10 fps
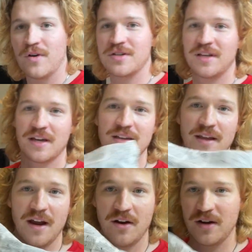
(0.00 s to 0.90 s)
first thing in
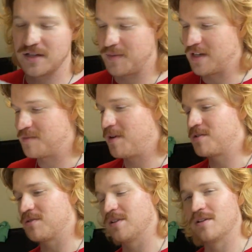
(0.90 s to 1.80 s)
there is my
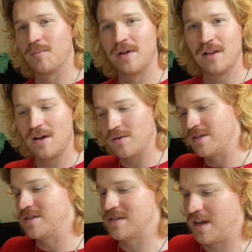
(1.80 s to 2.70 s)
special little pillow.
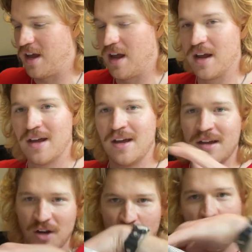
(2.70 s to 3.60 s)
This is a
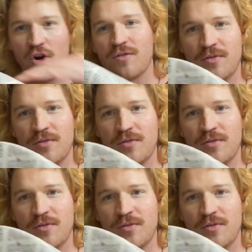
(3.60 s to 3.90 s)
curved